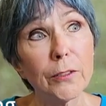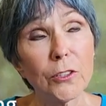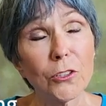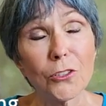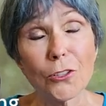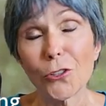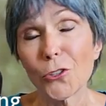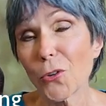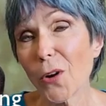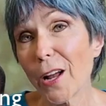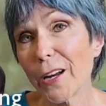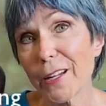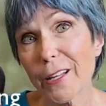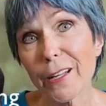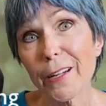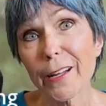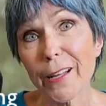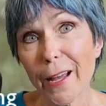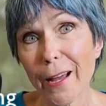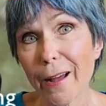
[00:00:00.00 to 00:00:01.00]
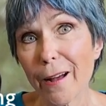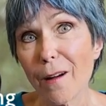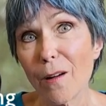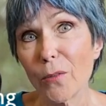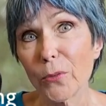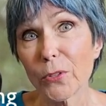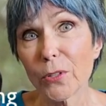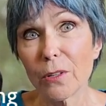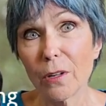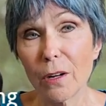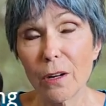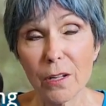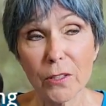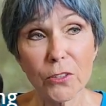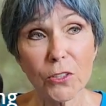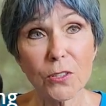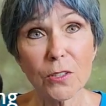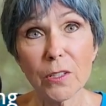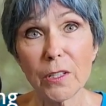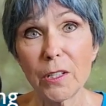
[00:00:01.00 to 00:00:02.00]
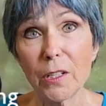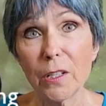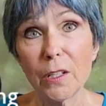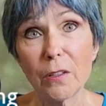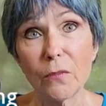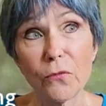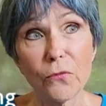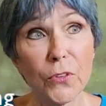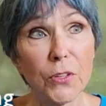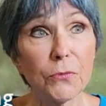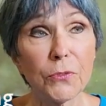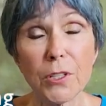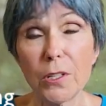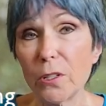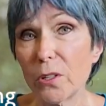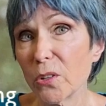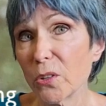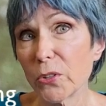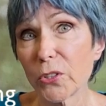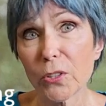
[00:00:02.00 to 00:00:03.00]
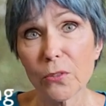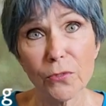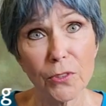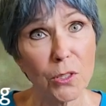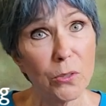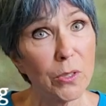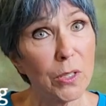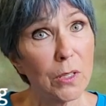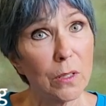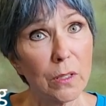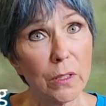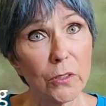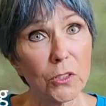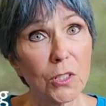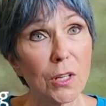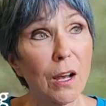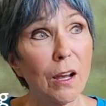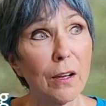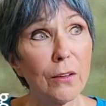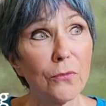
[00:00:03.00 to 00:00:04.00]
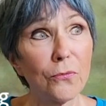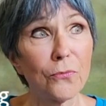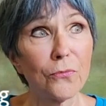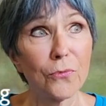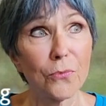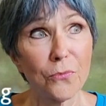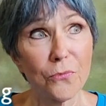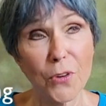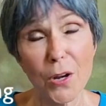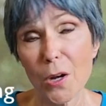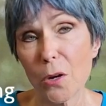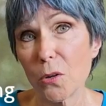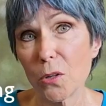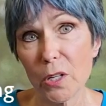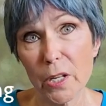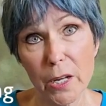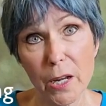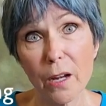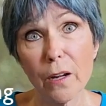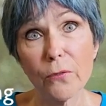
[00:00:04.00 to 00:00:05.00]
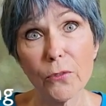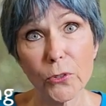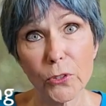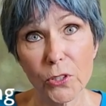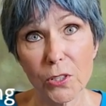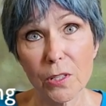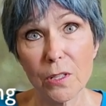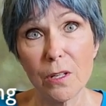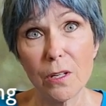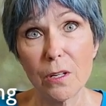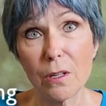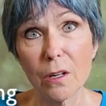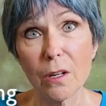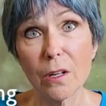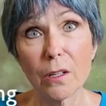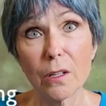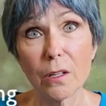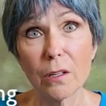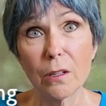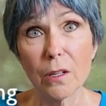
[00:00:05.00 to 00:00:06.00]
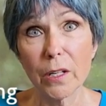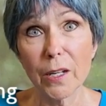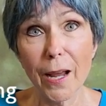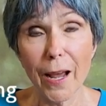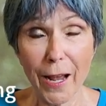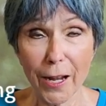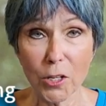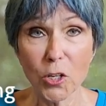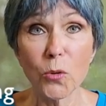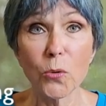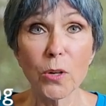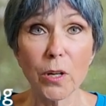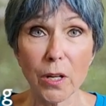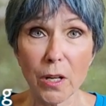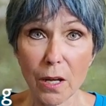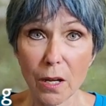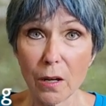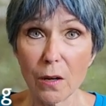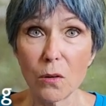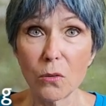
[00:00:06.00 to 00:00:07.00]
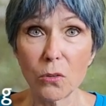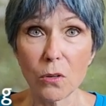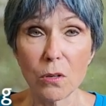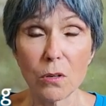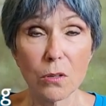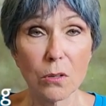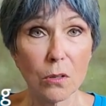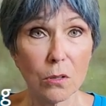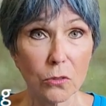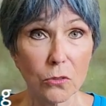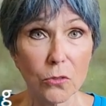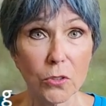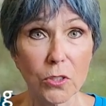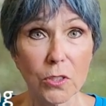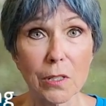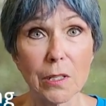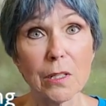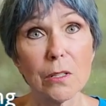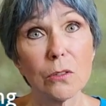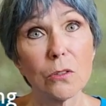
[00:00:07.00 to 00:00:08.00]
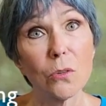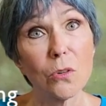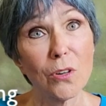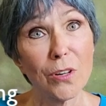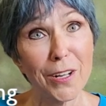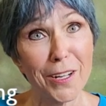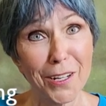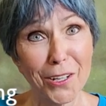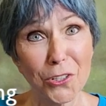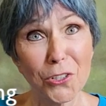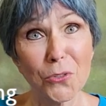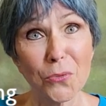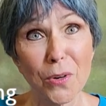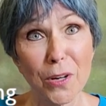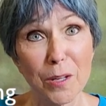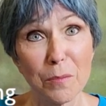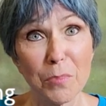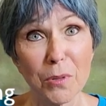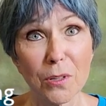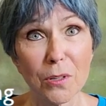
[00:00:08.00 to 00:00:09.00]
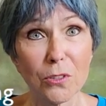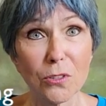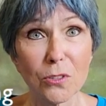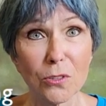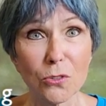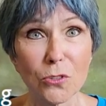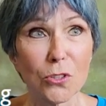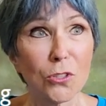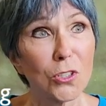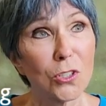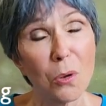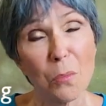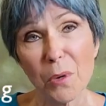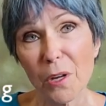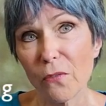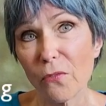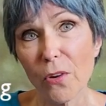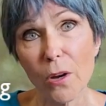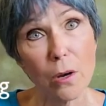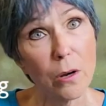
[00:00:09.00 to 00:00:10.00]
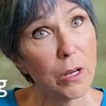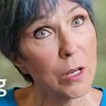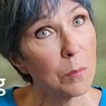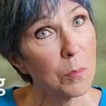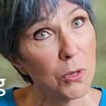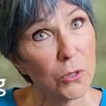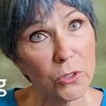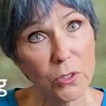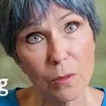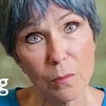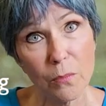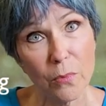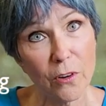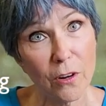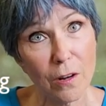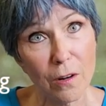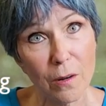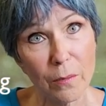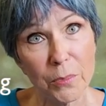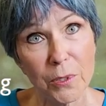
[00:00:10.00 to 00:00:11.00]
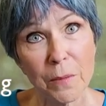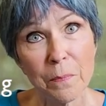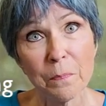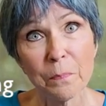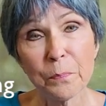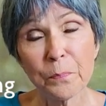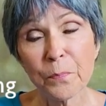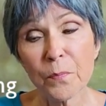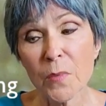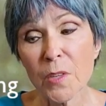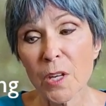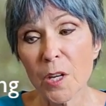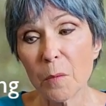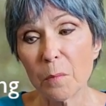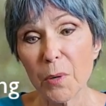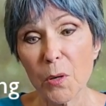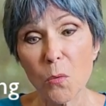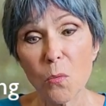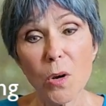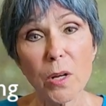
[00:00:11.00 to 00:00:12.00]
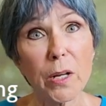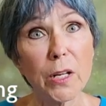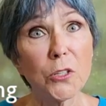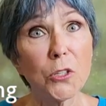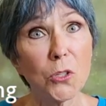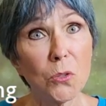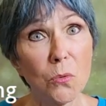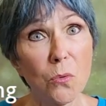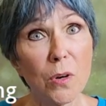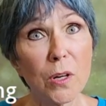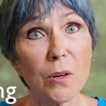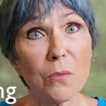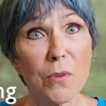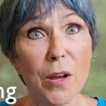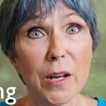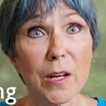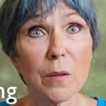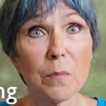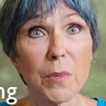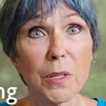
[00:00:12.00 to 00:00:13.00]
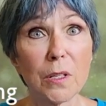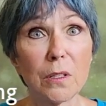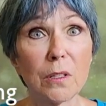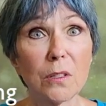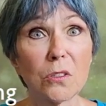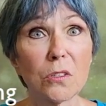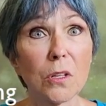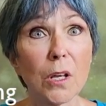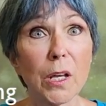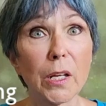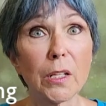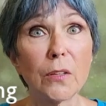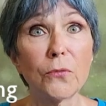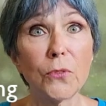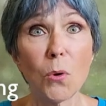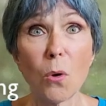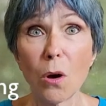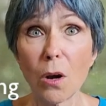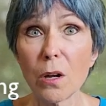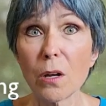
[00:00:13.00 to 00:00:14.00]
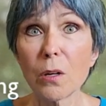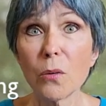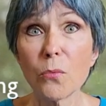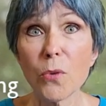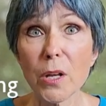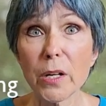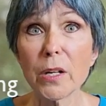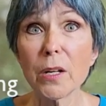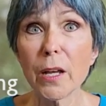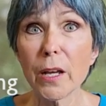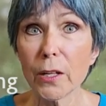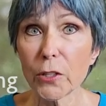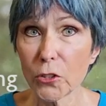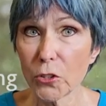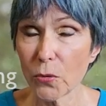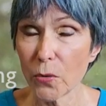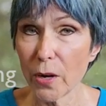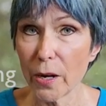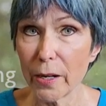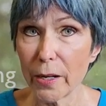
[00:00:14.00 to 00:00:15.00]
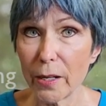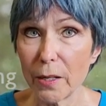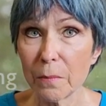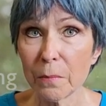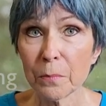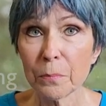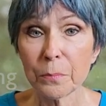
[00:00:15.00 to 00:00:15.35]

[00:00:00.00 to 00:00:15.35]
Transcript: to try to get a count. Honestly, in 50 years of doing this, I've rarely ever seen a, an accurate count on an ultrasound or an x-ray because there's just so many variables involved. But what I do want to recommend is that if you are going to run an x-ray,